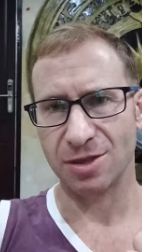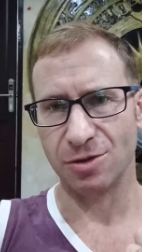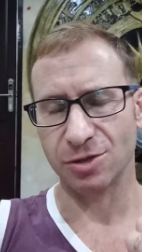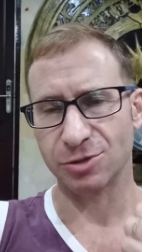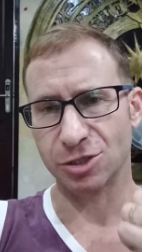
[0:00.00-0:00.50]

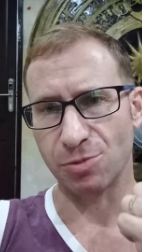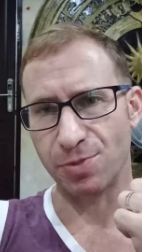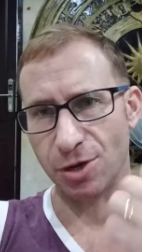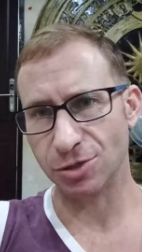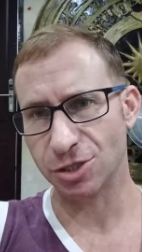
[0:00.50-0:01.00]
you're
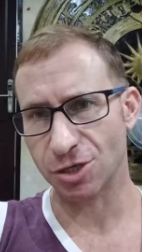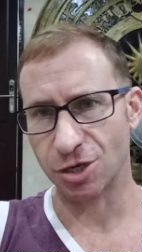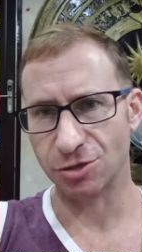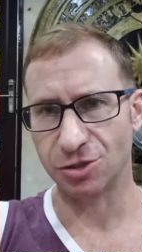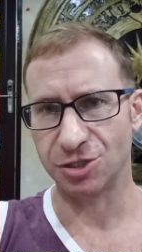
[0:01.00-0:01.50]
supposed to
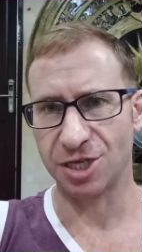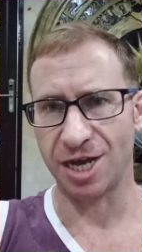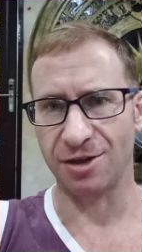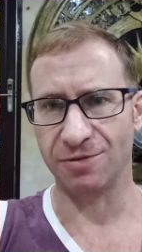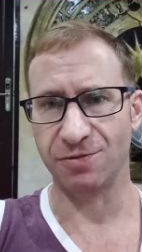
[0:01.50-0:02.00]
go to
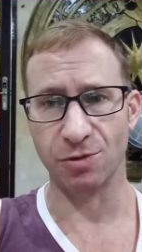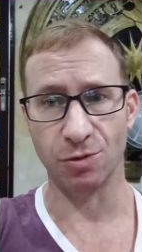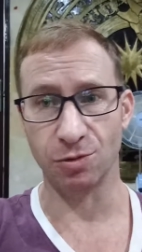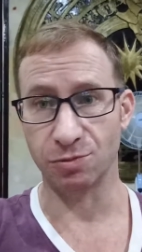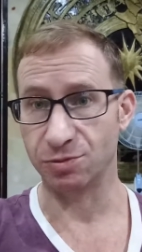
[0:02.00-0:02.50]
jail
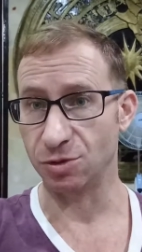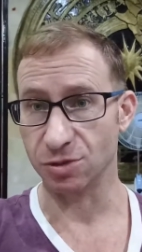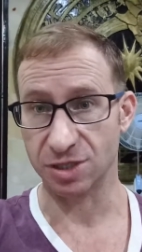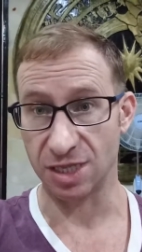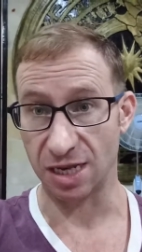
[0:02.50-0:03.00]
for
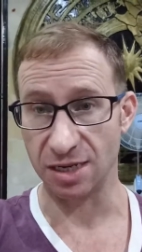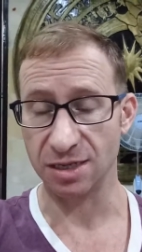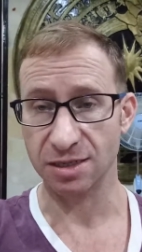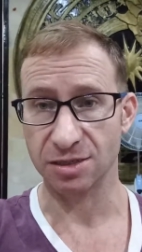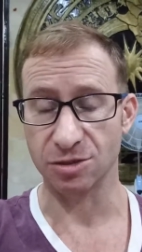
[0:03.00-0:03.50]
your
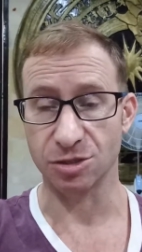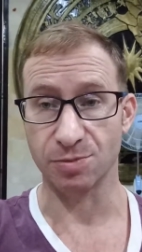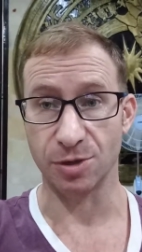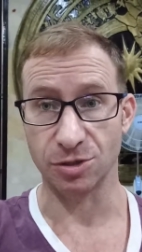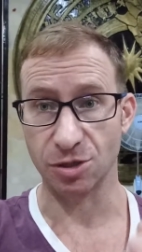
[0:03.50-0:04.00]
sin, you're
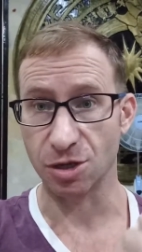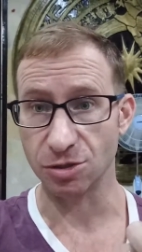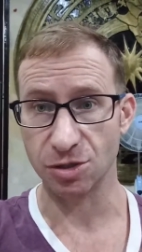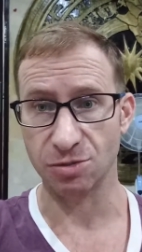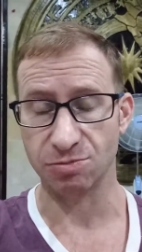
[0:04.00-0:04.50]
supposed to
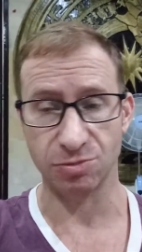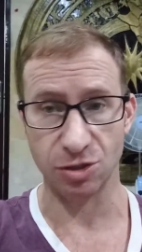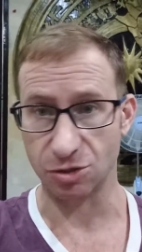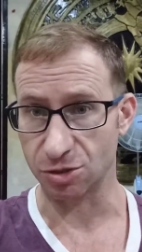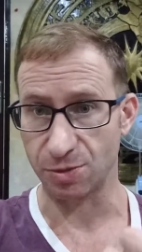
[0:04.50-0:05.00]
go to,
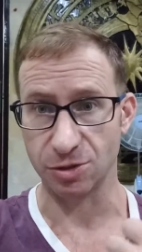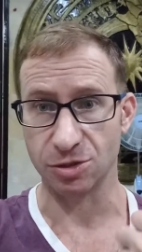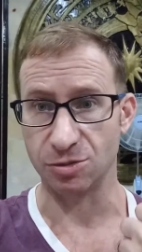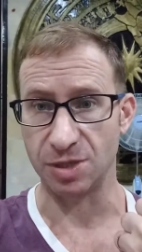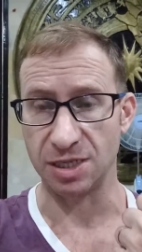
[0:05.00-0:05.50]
you're
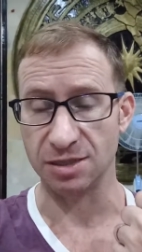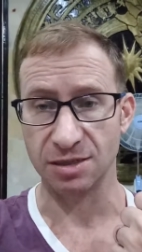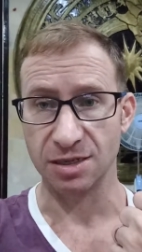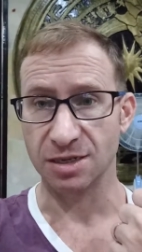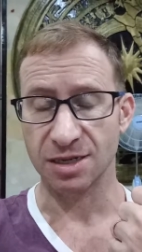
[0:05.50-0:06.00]
supposed to be
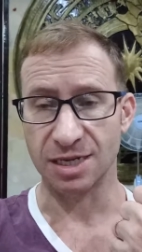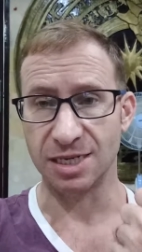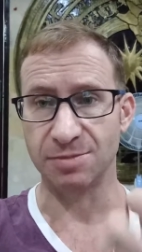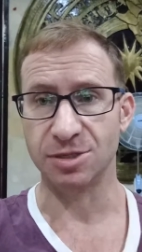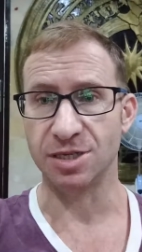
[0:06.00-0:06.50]

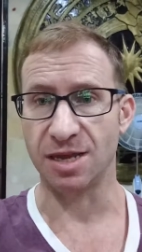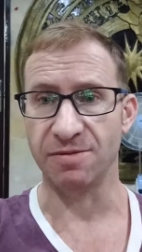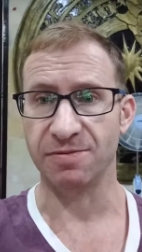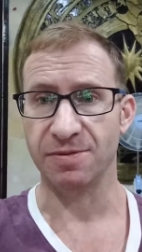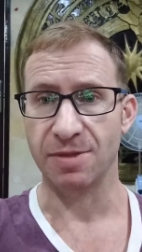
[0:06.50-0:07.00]
condemned to
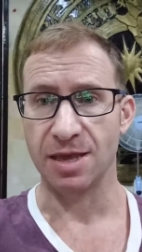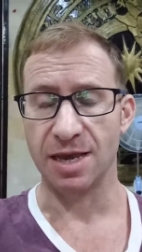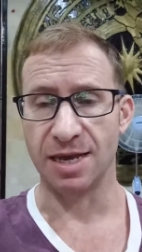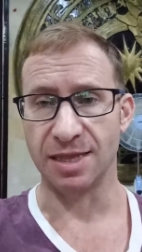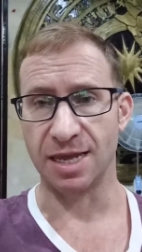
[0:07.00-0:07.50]
death,
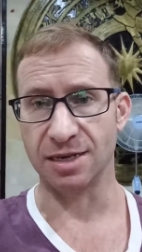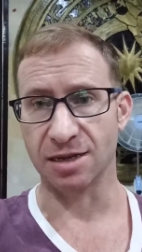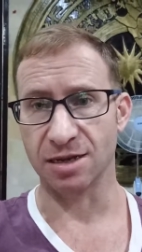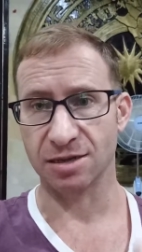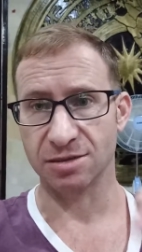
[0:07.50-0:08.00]
and
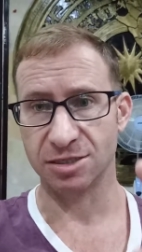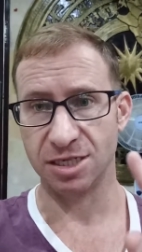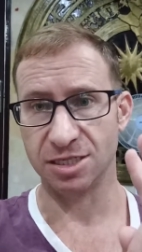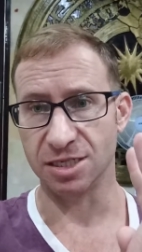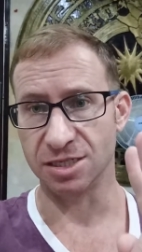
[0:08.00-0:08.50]
then
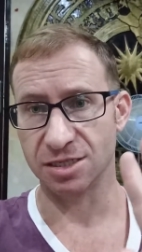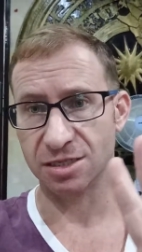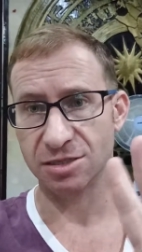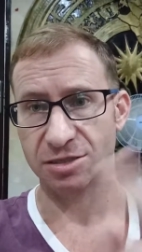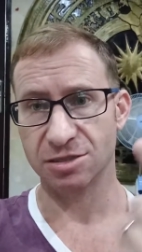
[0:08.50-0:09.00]
Jesus
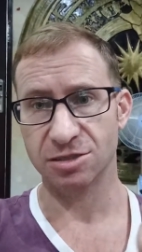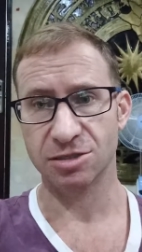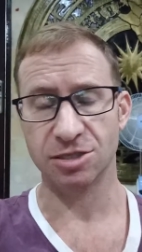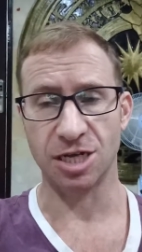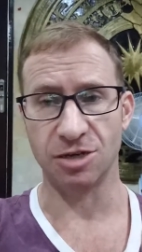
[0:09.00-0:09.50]

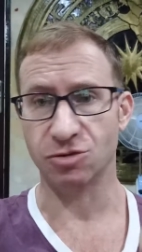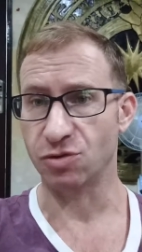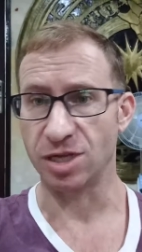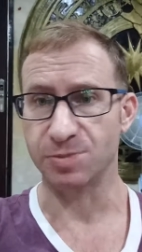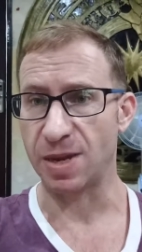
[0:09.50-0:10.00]

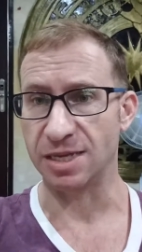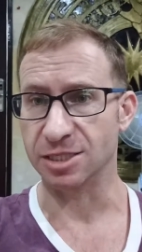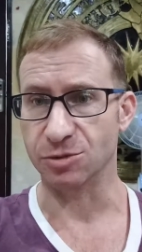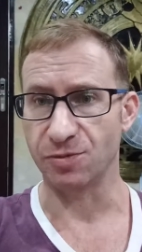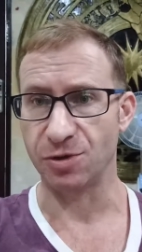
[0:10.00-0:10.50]
trades
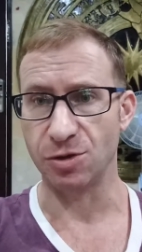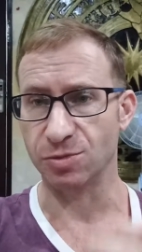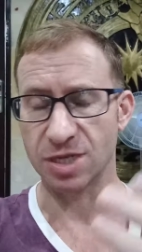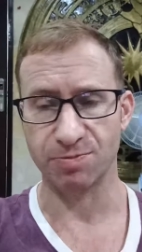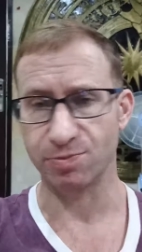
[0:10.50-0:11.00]
paces with you,
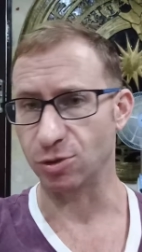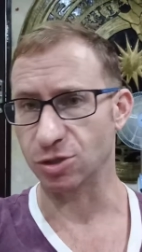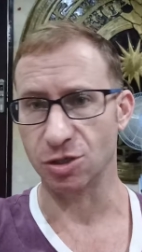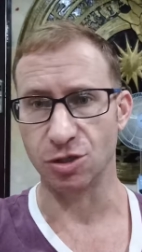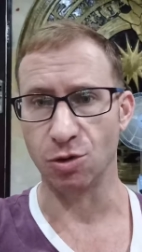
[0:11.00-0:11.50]

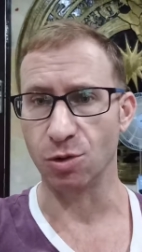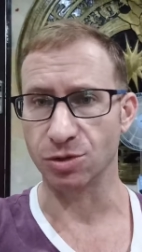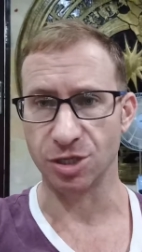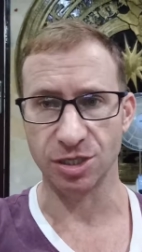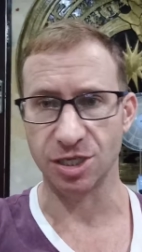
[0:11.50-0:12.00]
puts on
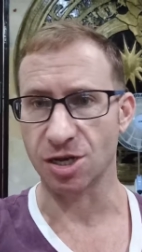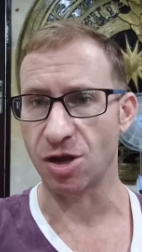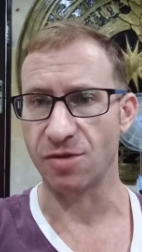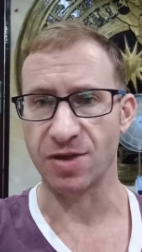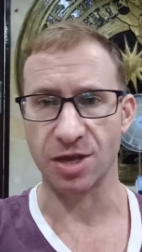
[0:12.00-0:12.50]
your dirty
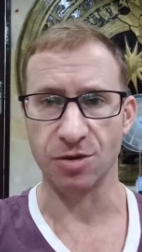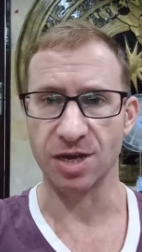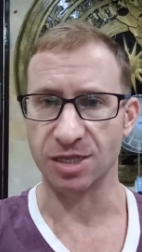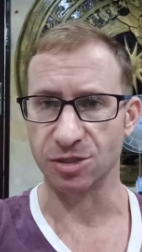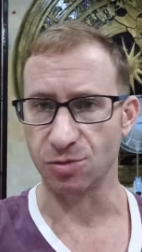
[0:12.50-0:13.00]
clothing, you
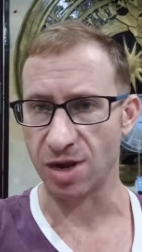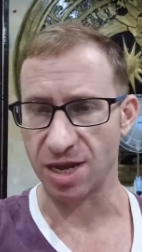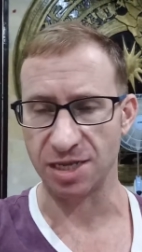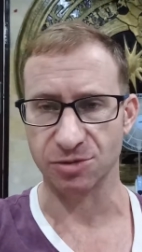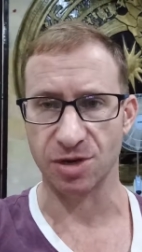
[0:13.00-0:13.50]
get to wear
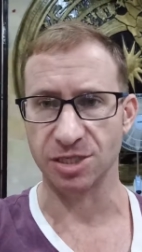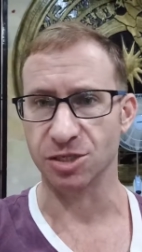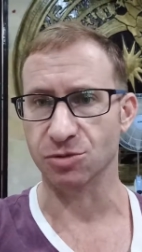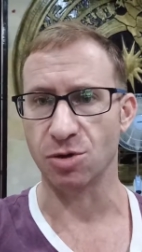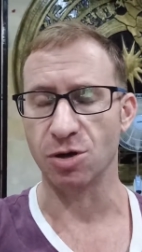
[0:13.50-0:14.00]
his
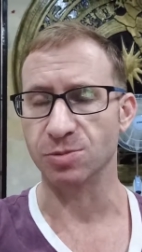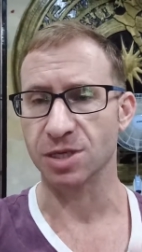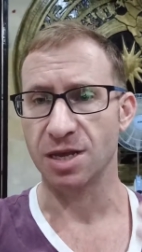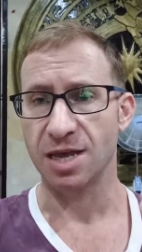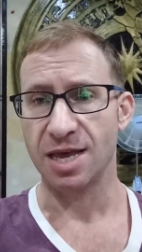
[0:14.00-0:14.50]
righteous robes.
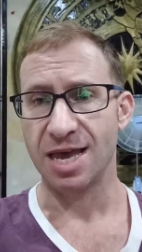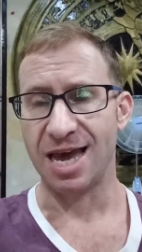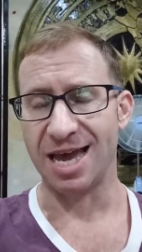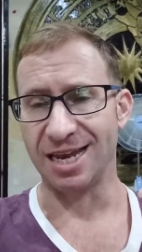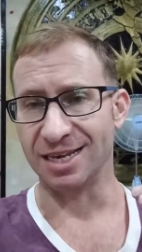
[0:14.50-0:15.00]

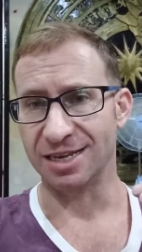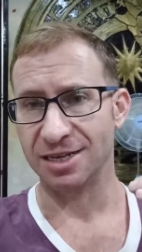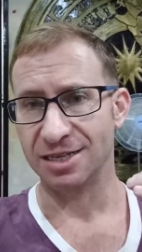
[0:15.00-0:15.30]
And